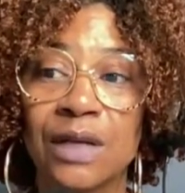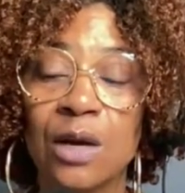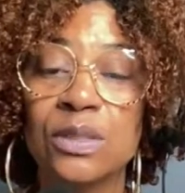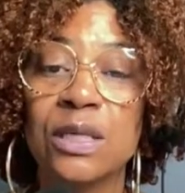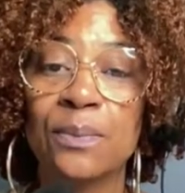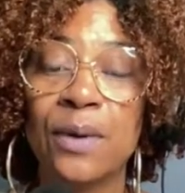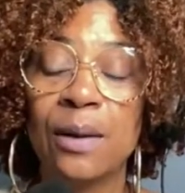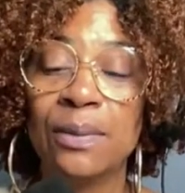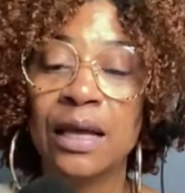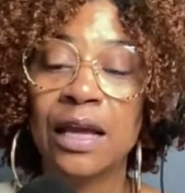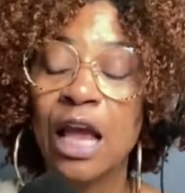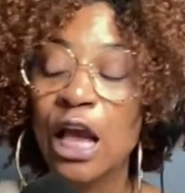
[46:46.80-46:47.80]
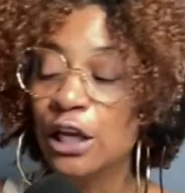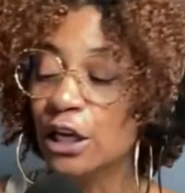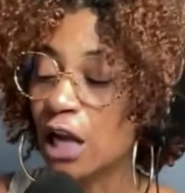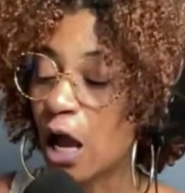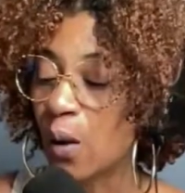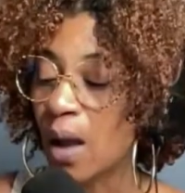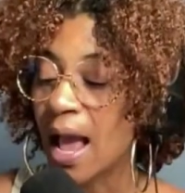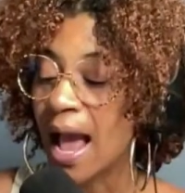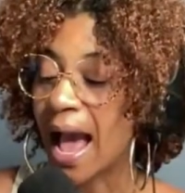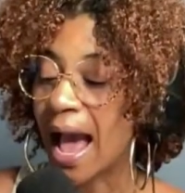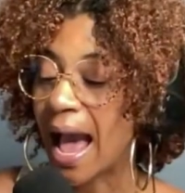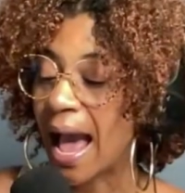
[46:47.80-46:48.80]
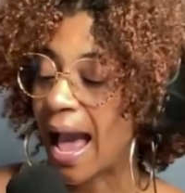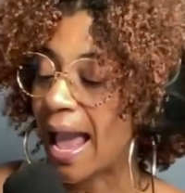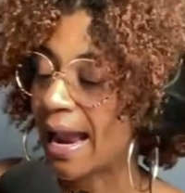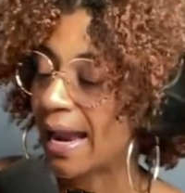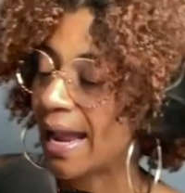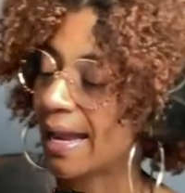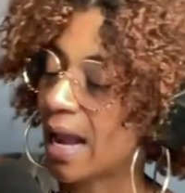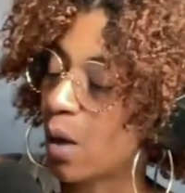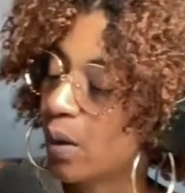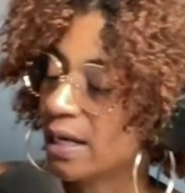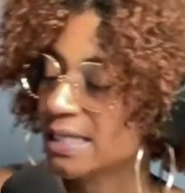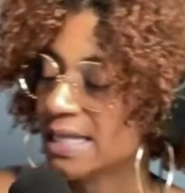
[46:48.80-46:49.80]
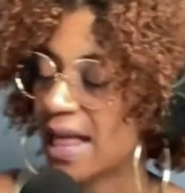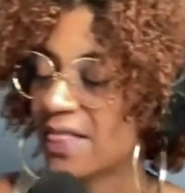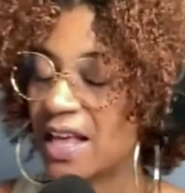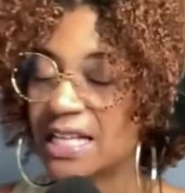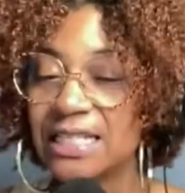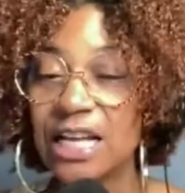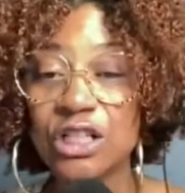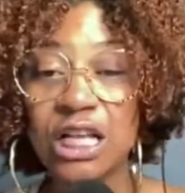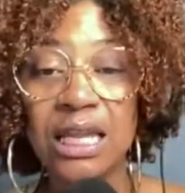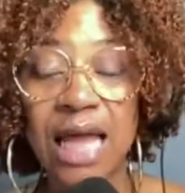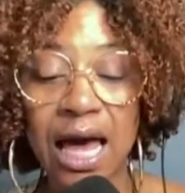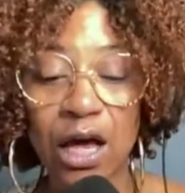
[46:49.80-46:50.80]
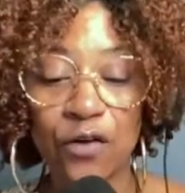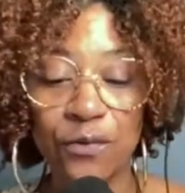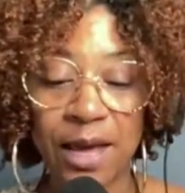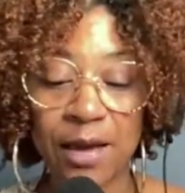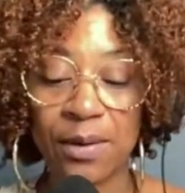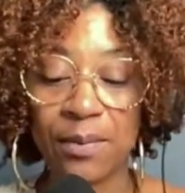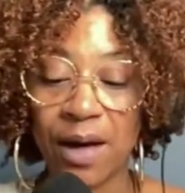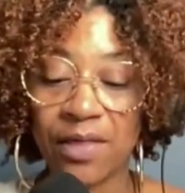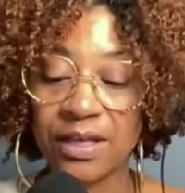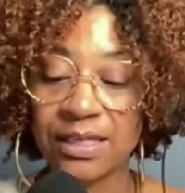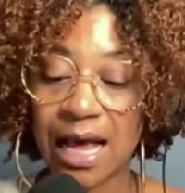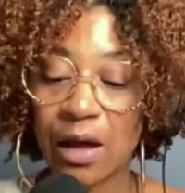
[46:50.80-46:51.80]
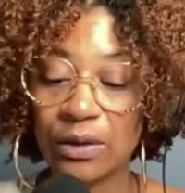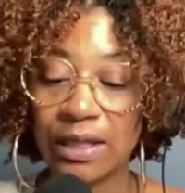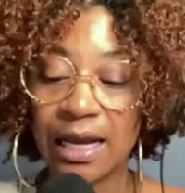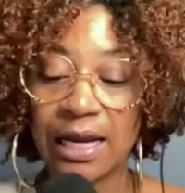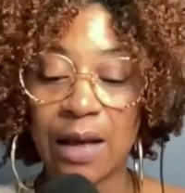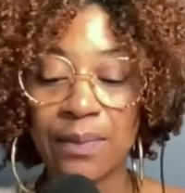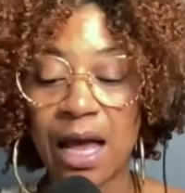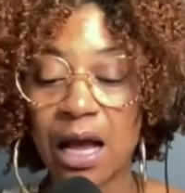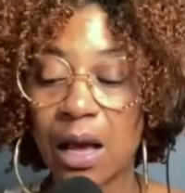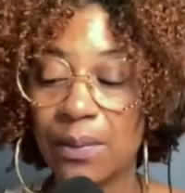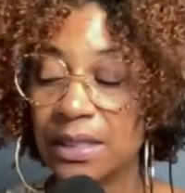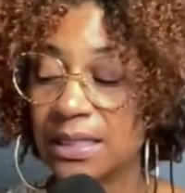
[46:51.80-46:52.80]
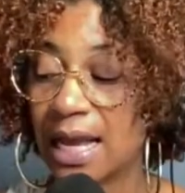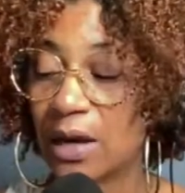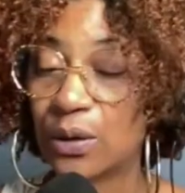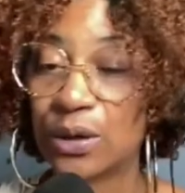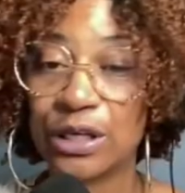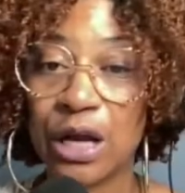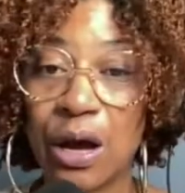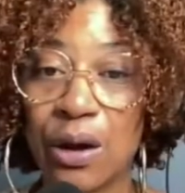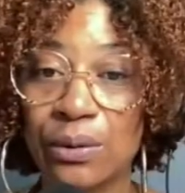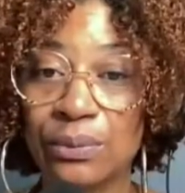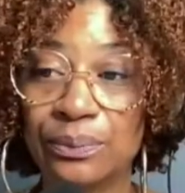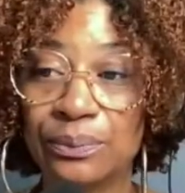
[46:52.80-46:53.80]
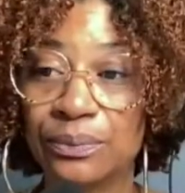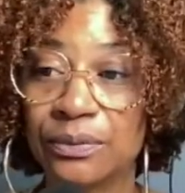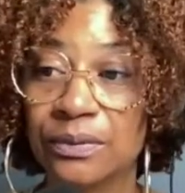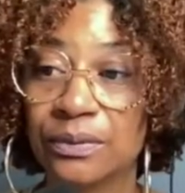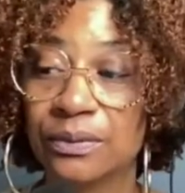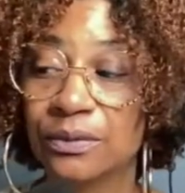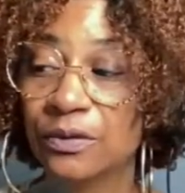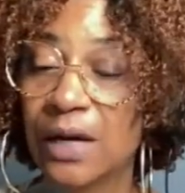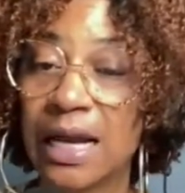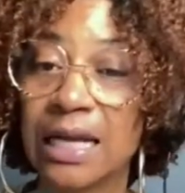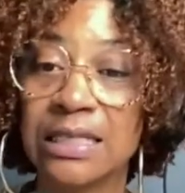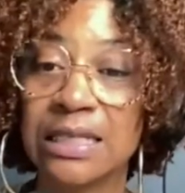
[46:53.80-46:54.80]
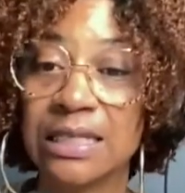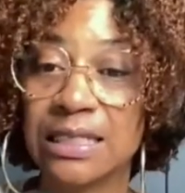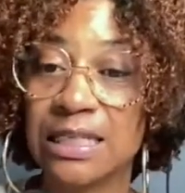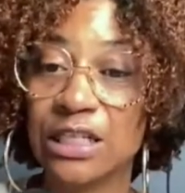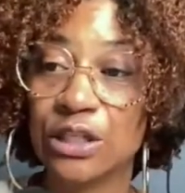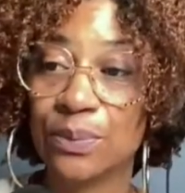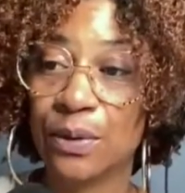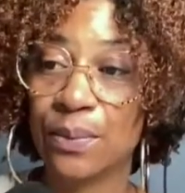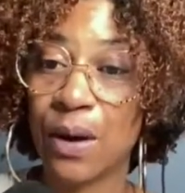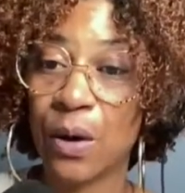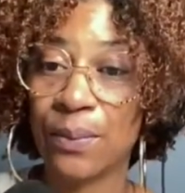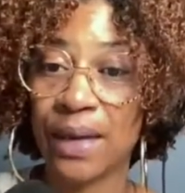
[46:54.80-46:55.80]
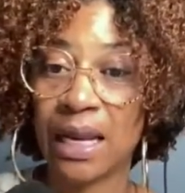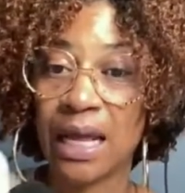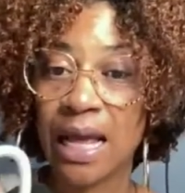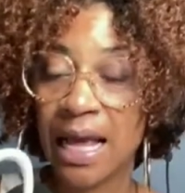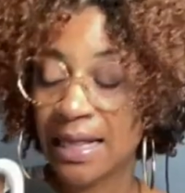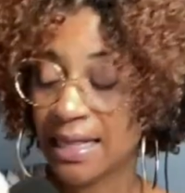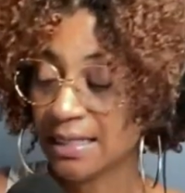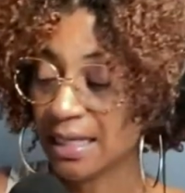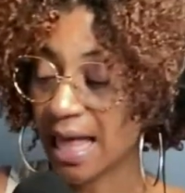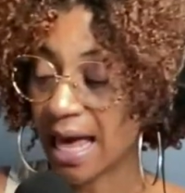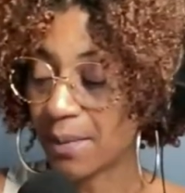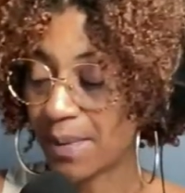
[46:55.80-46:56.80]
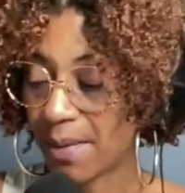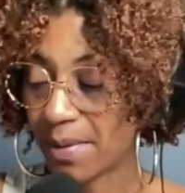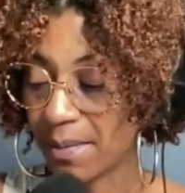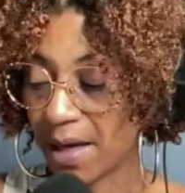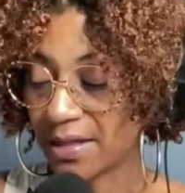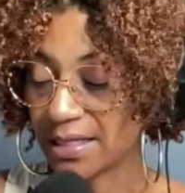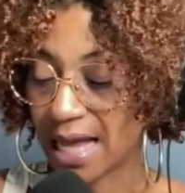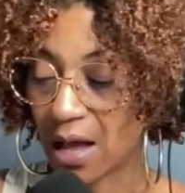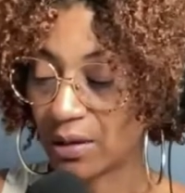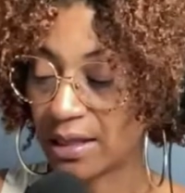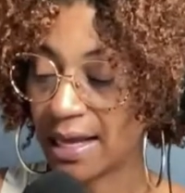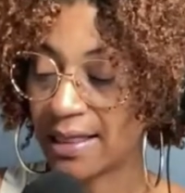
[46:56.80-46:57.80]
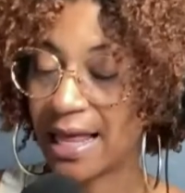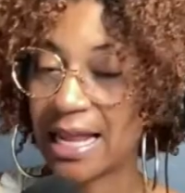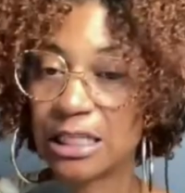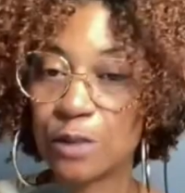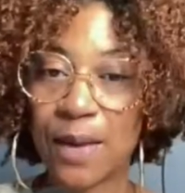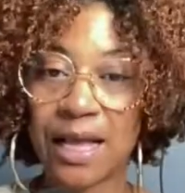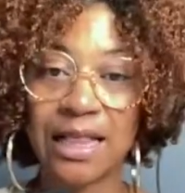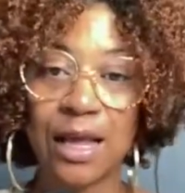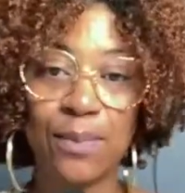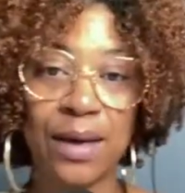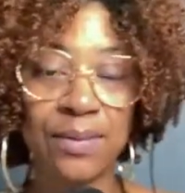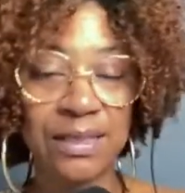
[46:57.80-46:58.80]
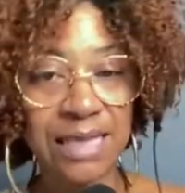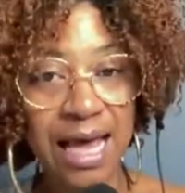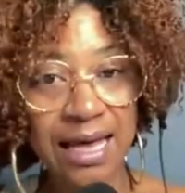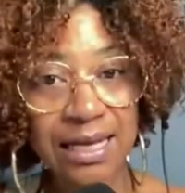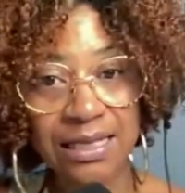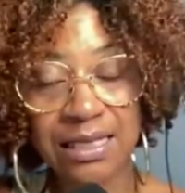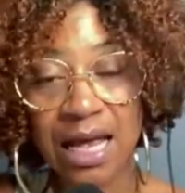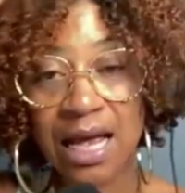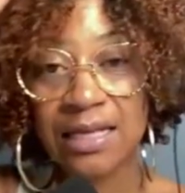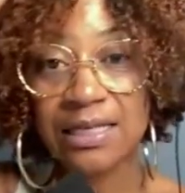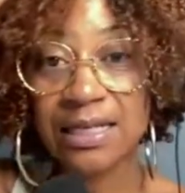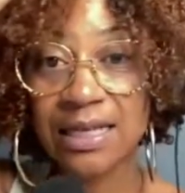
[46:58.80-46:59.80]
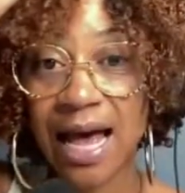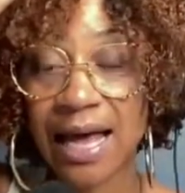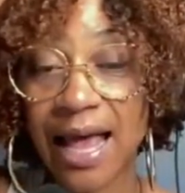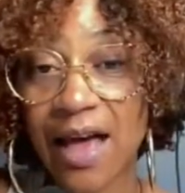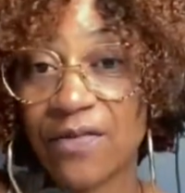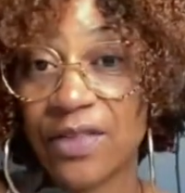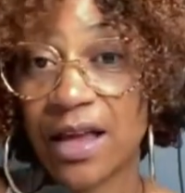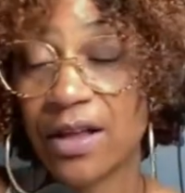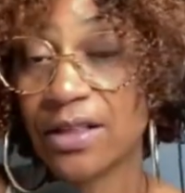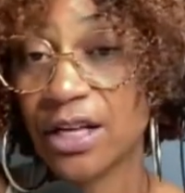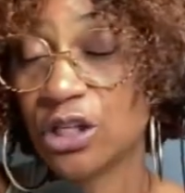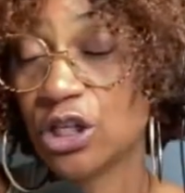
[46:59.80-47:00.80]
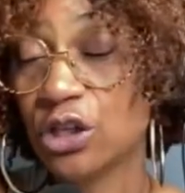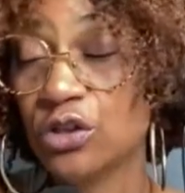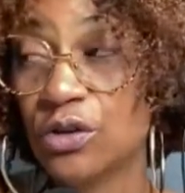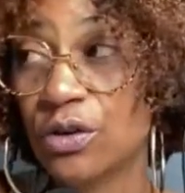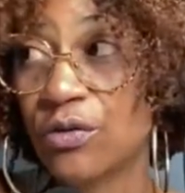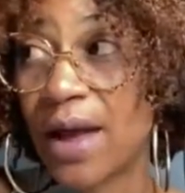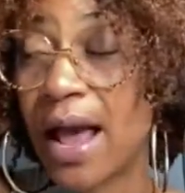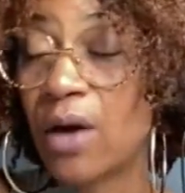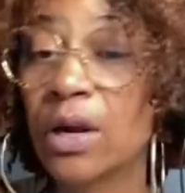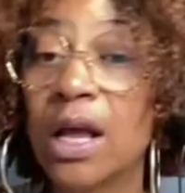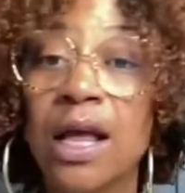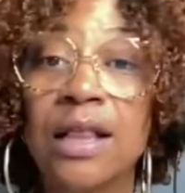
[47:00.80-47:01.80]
It was in public. You know, I want to say this. There's a lot of baby mothers out there, and I'm not coming down on y'all, right? Because it's a teachable moment. There's a lot of baby mothers out there that expect their baby daddies to not have their children around